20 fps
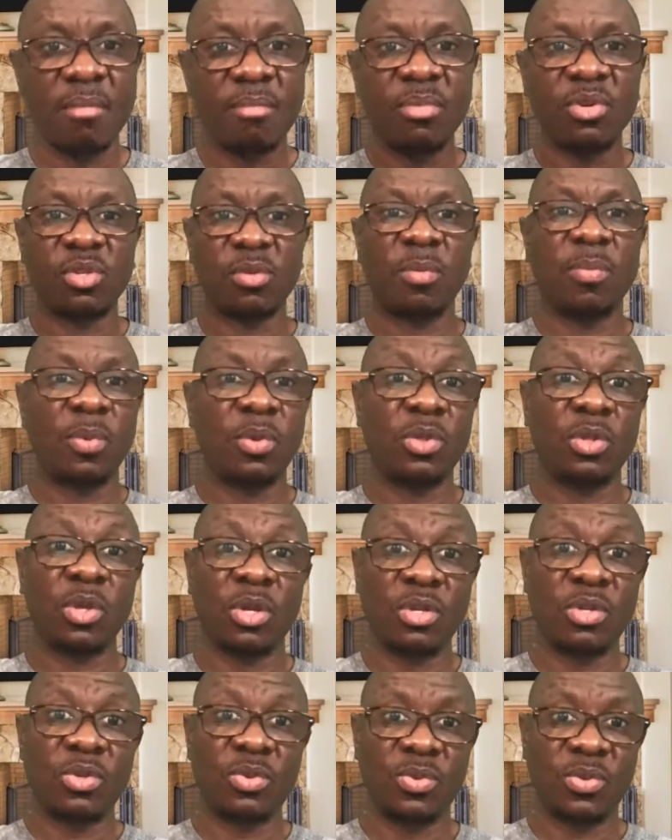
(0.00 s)
Most people
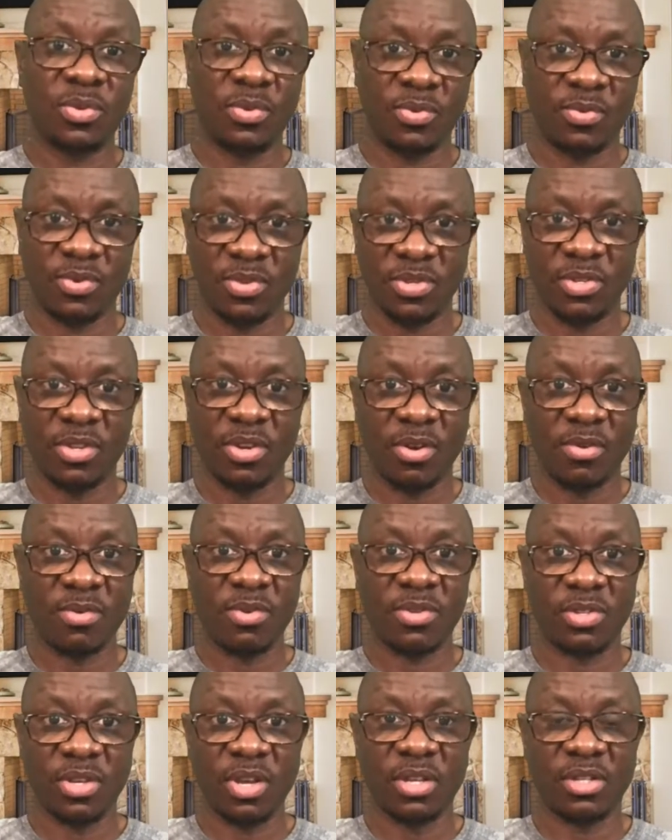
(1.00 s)
don't do their
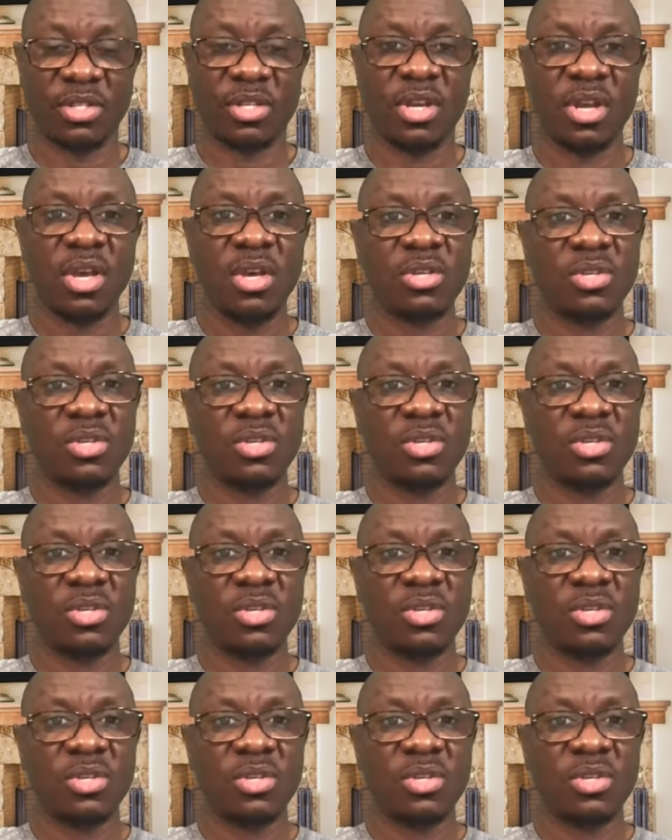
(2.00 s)
research.